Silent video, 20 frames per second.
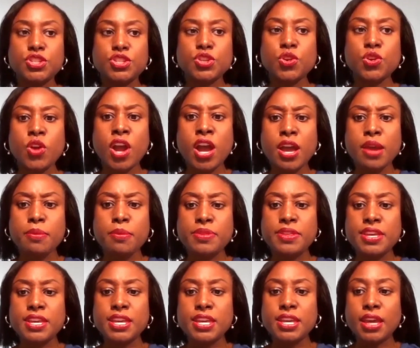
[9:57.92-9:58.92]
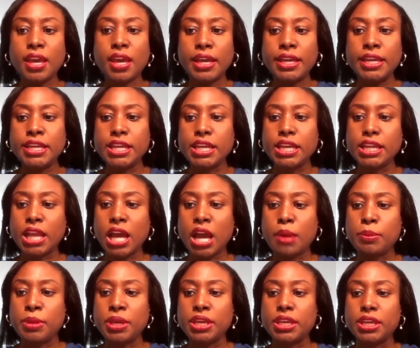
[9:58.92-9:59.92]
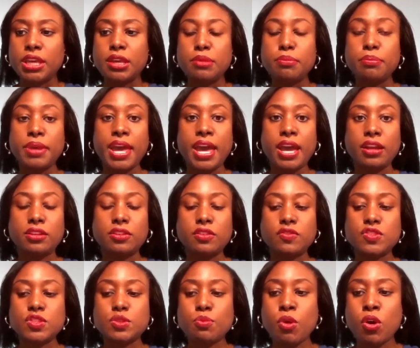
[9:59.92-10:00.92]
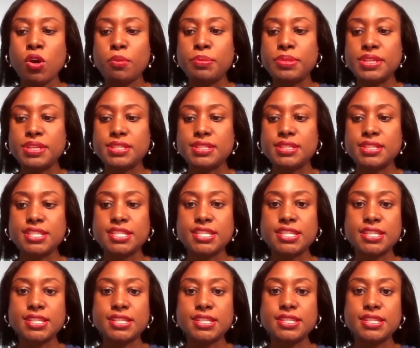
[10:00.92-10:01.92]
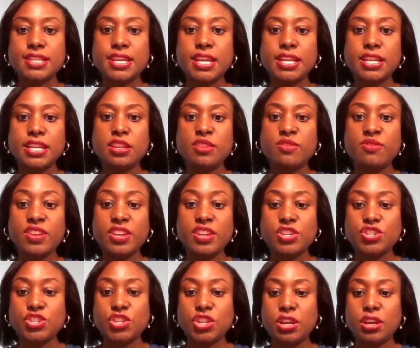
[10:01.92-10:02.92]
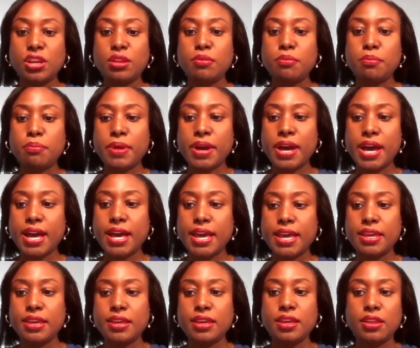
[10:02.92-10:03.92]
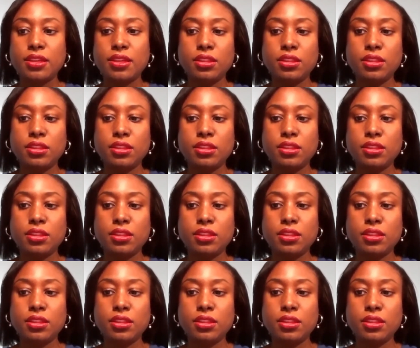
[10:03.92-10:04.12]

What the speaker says: Describe the economic impact of small businesses and innovation by